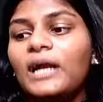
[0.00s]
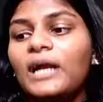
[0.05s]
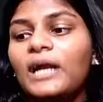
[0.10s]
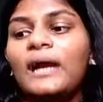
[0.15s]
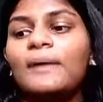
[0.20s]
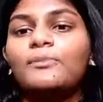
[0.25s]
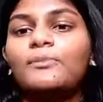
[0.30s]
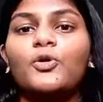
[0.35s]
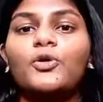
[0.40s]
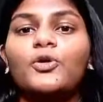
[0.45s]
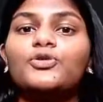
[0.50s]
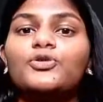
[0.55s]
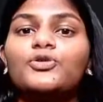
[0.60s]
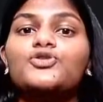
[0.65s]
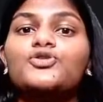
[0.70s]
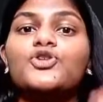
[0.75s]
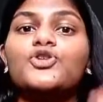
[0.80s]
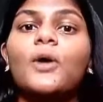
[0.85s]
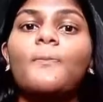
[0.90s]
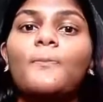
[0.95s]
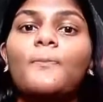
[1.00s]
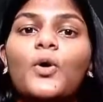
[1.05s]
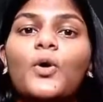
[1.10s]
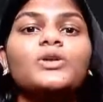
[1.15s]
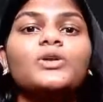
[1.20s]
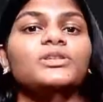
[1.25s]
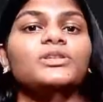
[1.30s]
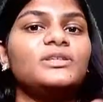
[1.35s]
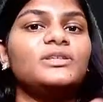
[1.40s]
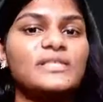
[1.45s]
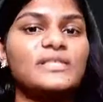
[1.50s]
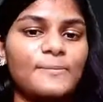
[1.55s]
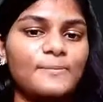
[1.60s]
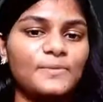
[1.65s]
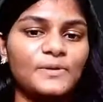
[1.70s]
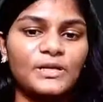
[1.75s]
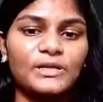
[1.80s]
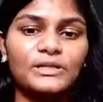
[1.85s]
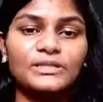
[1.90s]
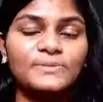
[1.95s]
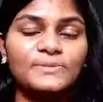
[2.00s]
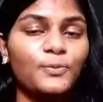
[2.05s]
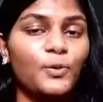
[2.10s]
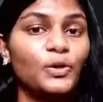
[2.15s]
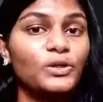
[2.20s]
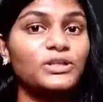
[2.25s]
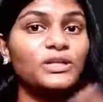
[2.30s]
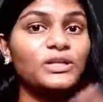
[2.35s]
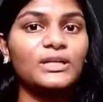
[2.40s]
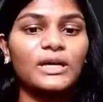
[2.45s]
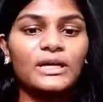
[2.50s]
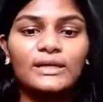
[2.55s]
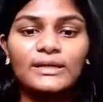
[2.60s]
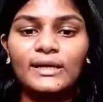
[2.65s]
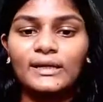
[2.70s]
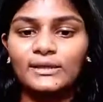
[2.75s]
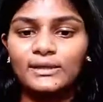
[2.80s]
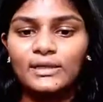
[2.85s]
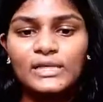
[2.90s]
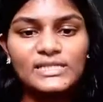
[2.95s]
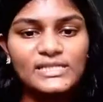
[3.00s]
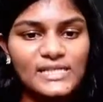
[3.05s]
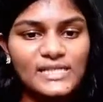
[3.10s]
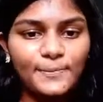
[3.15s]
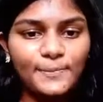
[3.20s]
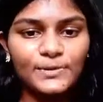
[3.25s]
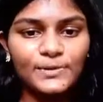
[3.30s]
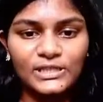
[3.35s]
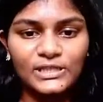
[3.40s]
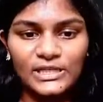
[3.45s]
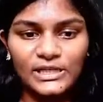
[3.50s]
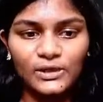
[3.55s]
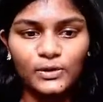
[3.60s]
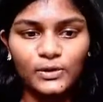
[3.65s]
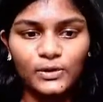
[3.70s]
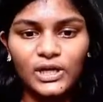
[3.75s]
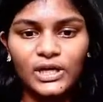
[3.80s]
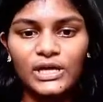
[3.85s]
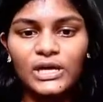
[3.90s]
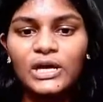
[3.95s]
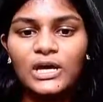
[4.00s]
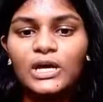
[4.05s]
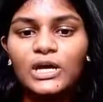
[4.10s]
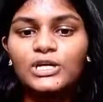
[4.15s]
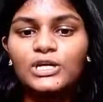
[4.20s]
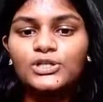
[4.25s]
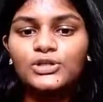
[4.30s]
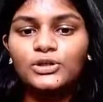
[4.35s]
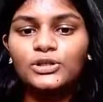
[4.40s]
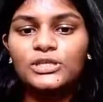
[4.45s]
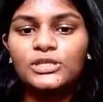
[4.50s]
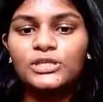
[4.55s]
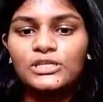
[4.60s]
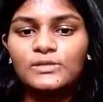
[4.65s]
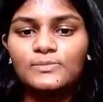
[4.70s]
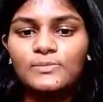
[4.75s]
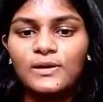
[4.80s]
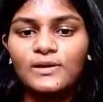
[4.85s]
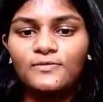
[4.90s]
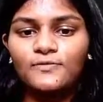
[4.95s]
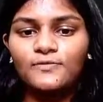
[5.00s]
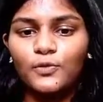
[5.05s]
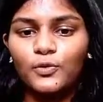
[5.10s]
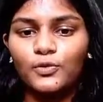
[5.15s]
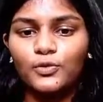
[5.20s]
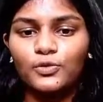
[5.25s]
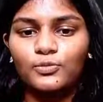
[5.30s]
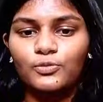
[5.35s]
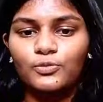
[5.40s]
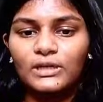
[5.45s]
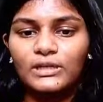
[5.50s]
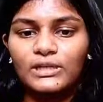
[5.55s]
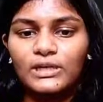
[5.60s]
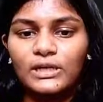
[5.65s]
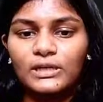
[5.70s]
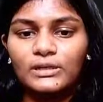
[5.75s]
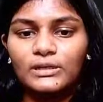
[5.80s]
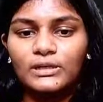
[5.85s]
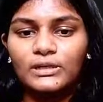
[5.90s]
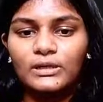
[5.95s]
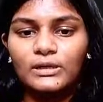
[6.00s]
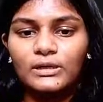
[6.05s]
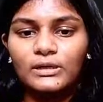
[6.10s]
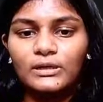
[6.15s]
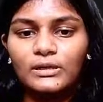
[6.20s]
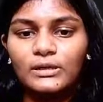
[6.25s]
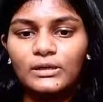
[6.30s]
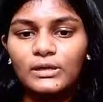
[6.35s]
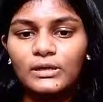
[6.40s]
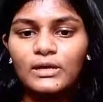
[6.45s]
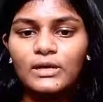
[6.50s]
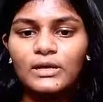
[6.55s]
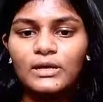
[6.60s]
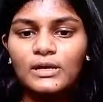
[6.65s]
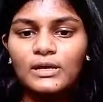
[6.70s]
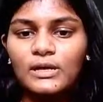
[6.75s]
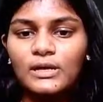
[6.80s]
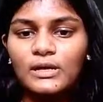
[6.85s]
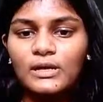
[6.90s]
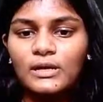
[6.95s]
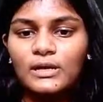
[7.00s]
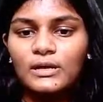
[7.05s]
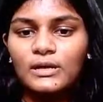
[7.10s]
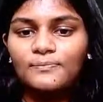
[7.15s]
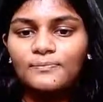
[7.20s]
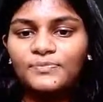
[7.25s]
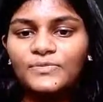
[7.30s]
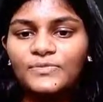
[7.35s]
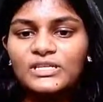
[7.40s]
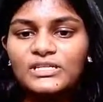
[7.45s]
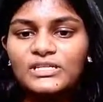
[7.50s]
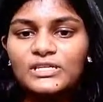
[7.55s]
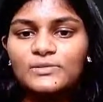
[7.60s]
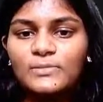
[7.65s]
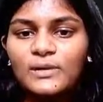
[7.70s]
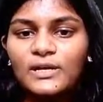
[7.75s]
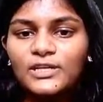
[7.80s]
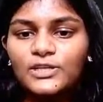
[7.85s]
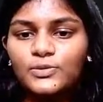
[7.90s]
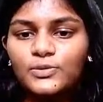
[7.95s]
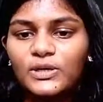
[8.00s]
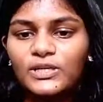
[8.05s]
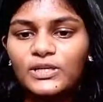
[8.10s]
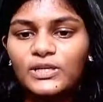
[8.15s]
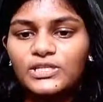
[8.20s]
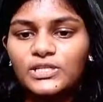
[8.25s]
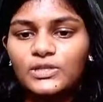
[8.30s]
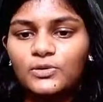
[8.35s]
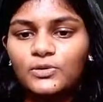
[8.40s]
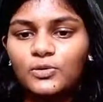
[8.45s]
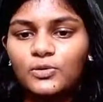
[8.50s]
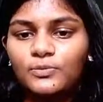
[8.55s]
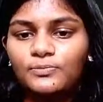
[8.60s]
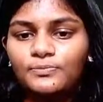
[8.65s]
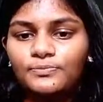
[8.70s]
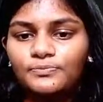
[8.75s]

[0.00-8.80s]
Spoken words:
going to draw both the conductors separately. Okay. So this is my 4 ohm conductor. This is my 20 ohm.